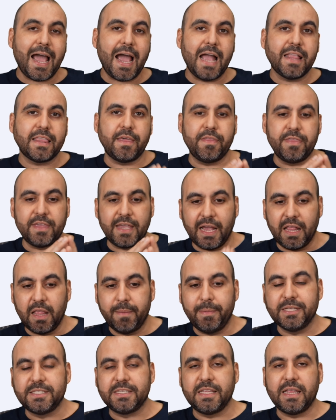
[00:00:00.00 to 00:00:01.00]
add the
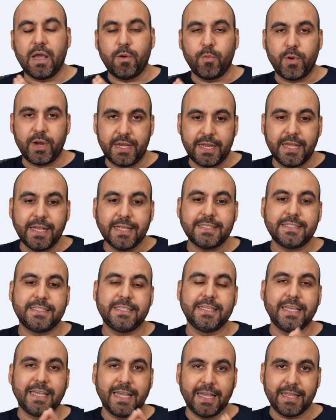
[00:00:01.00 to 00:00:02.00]
elements that we need
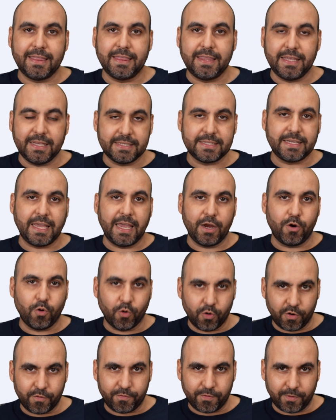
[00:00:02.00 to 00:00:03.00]
to get this cake
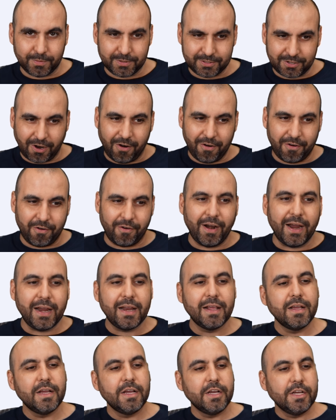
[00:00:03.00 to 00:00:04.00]
order form started,
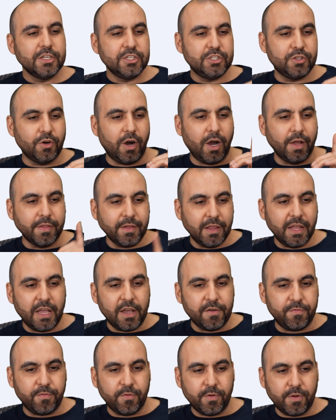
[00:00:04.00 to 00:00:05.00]
right? So on the
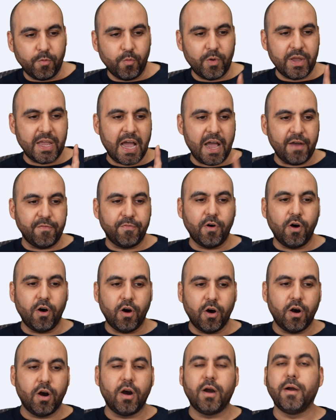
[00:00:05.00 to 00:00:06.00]
left, we have
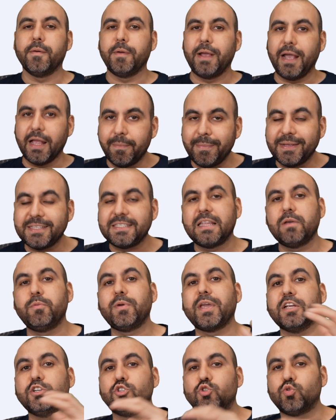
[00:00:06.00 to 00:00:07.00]
our elements that
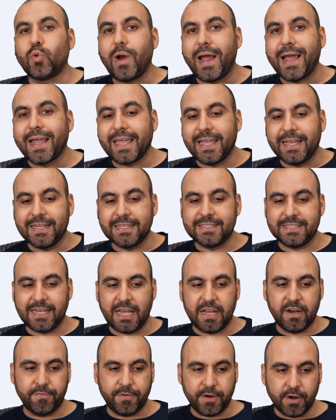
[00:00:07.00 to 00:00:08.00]
we can drag
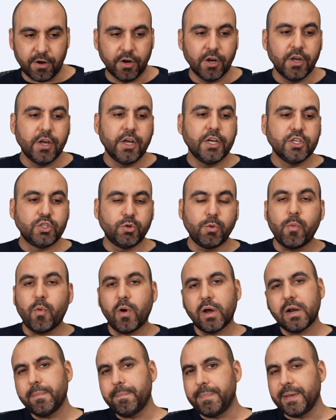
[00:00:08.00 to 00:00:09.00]
inside of here. So we
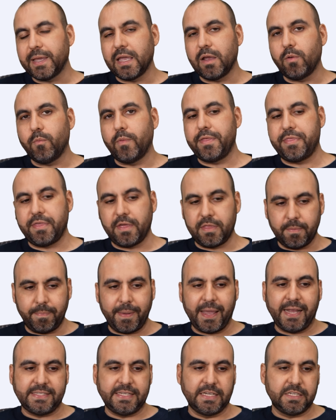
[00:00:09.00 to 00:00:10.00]
want to begin with the
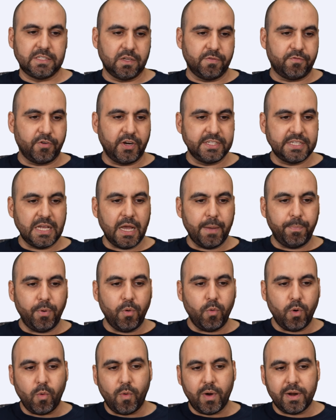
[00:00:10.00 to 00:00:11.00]
basics. For
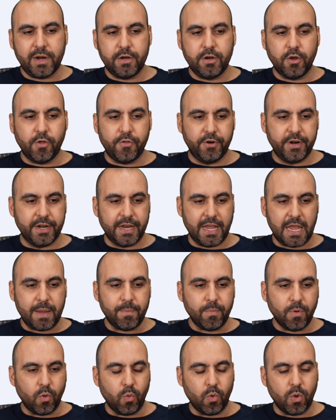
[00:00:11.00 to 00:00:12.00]
example, we want to know their
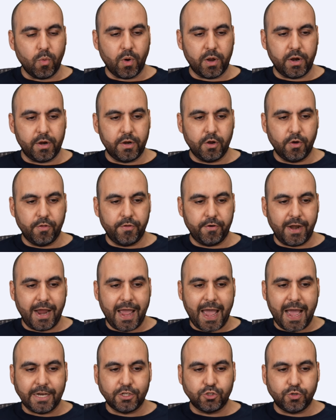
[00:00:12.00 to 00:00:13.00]
name, we want to know their
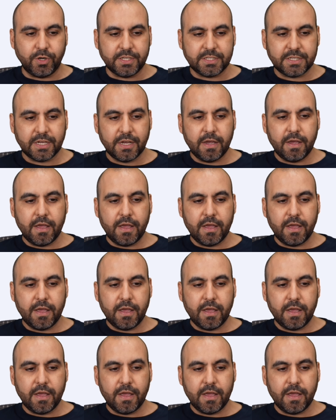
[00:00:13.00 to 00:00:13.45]
address,